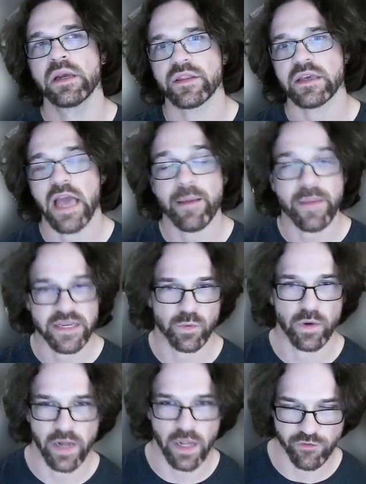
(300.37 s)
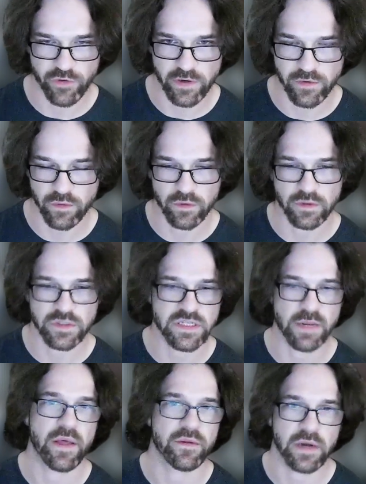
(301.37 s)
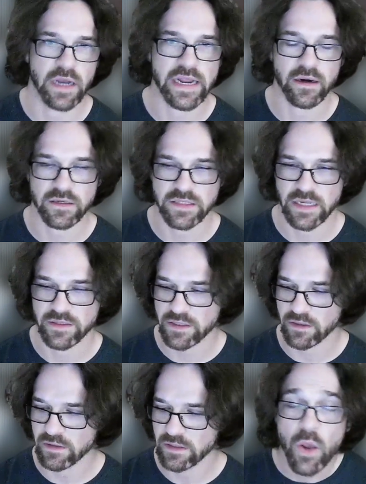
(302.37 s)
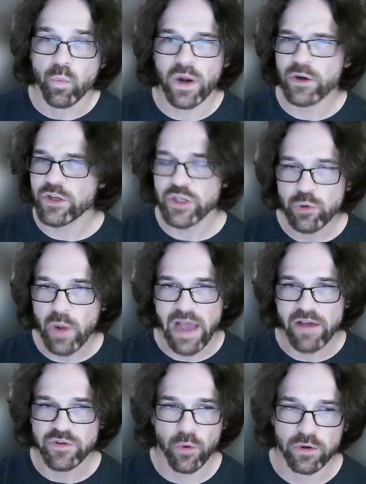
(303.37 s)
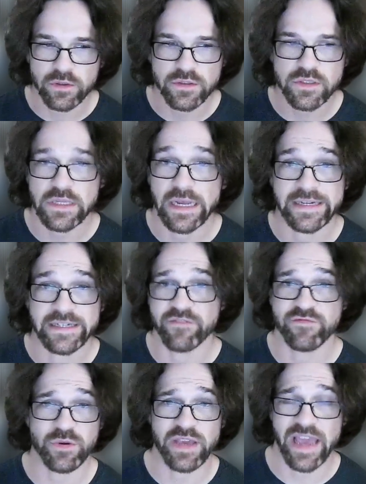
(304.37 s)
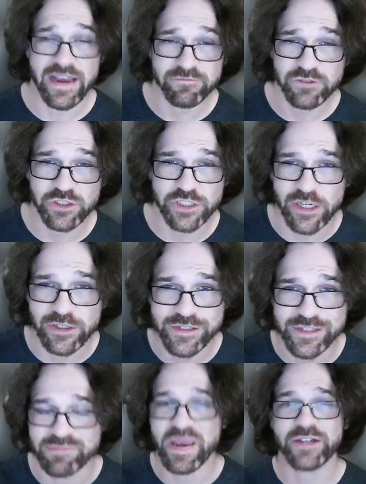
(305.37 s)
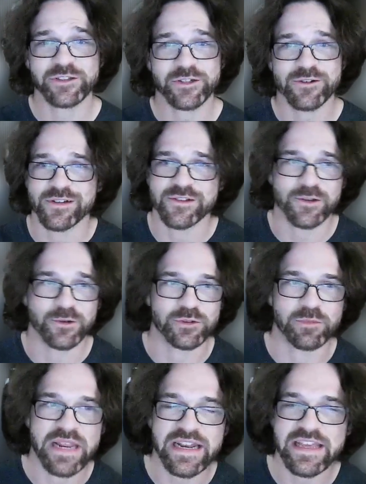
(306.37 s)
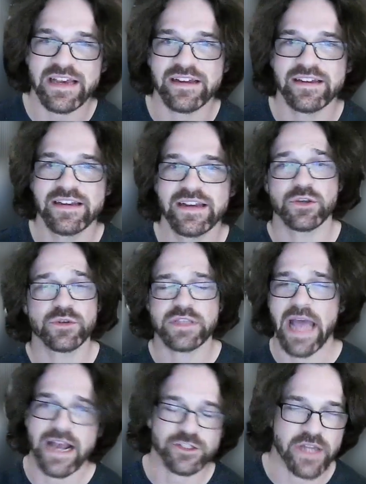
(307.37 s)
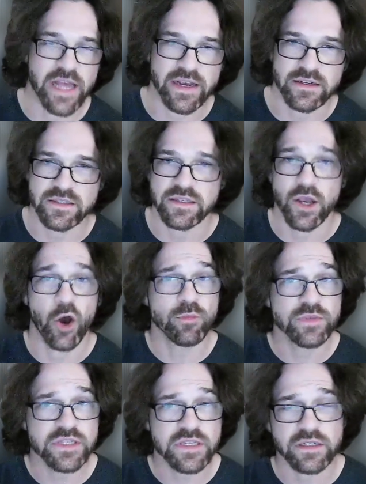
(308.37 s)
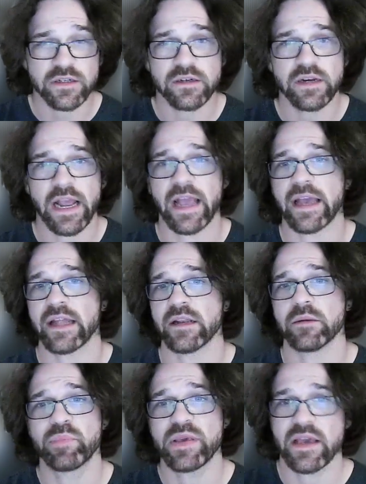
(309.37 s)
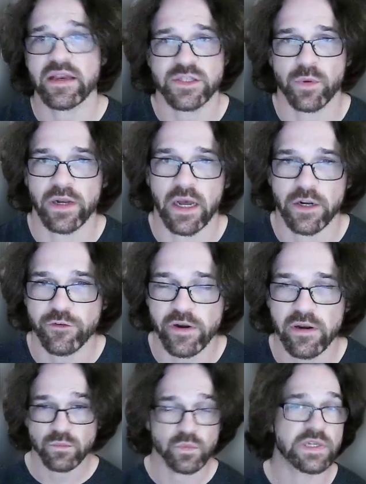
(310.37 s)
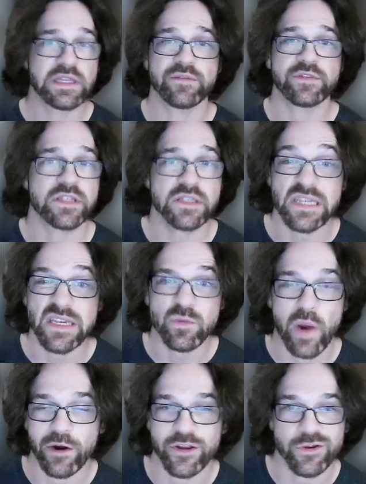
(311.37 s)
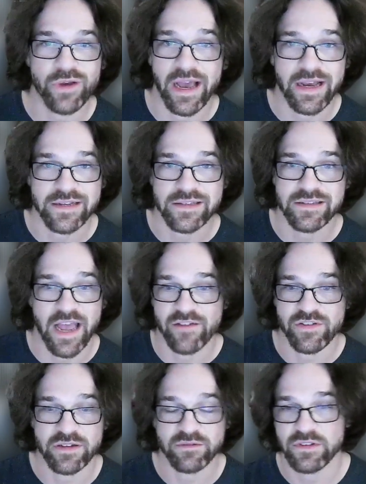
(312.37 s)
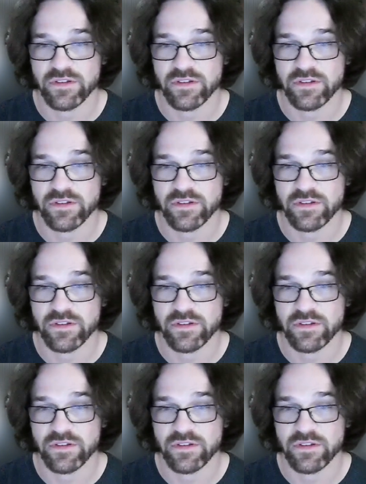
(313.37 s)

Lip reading: the MS100 or some other IR sensor. Where do you have yours? If you can, share some pictures on social media. Use the hashtags HomeSeer and PS100. We'd love to see where you guys have it